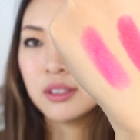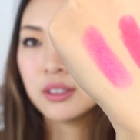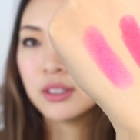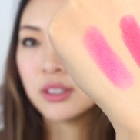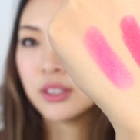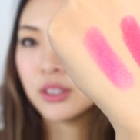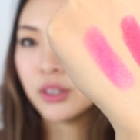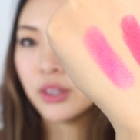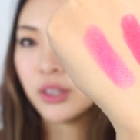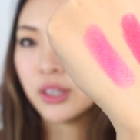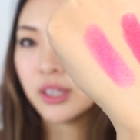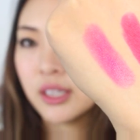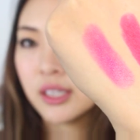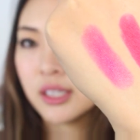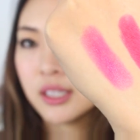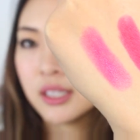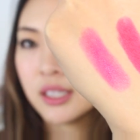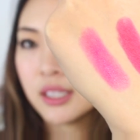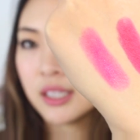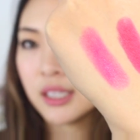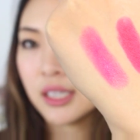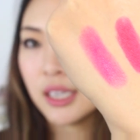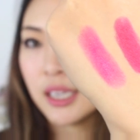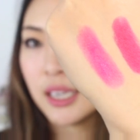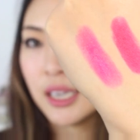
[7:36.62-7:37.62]
So you can
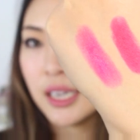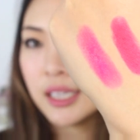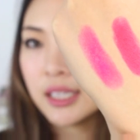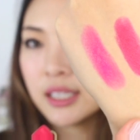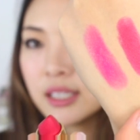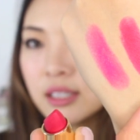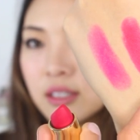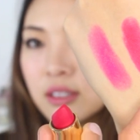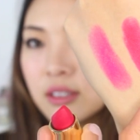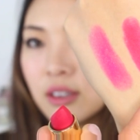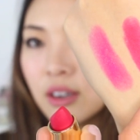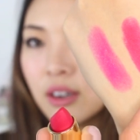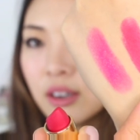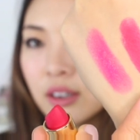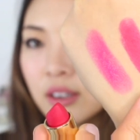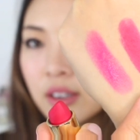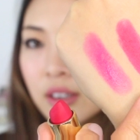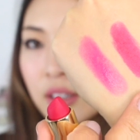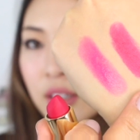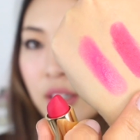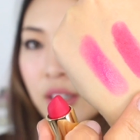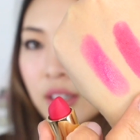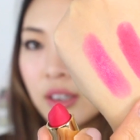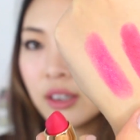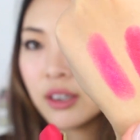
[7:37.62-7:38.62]
see it's
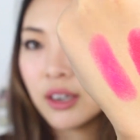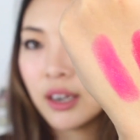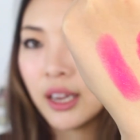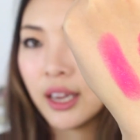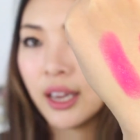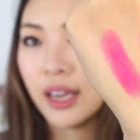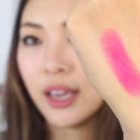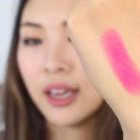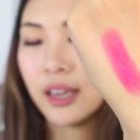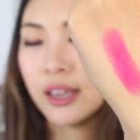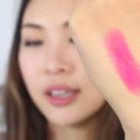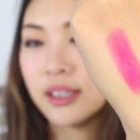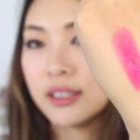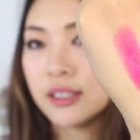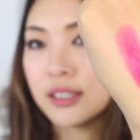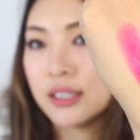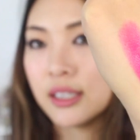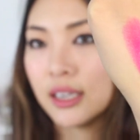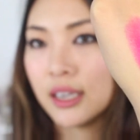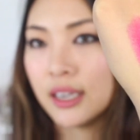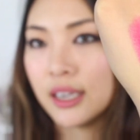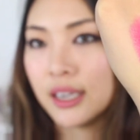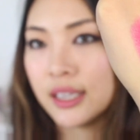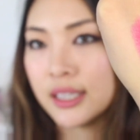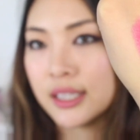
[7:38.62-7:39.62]
darker and
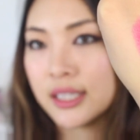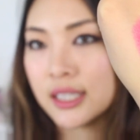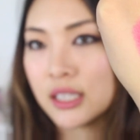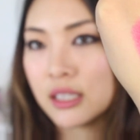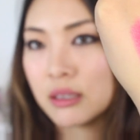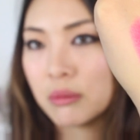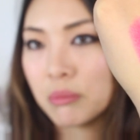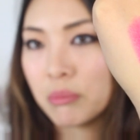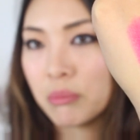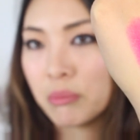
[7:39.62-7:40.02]
it's